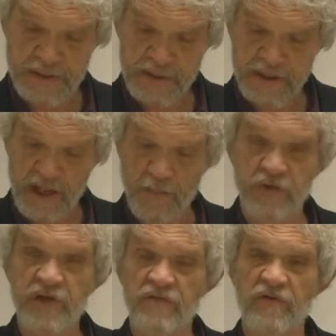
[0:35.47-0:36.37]
it's a
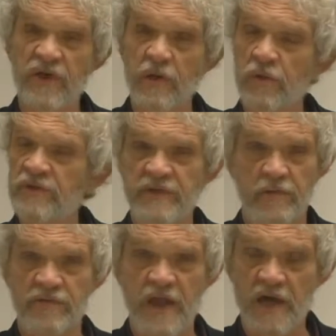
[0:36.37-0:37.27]
collaborative of equals.
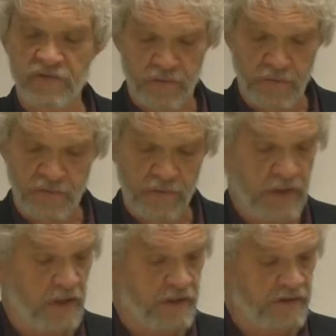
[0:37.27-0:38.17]
That was not true. Duke
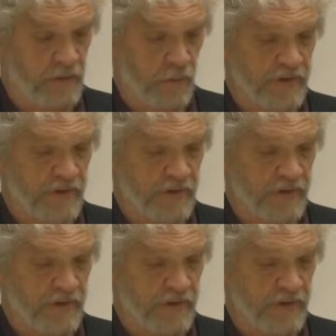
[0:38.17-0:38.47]
Ellington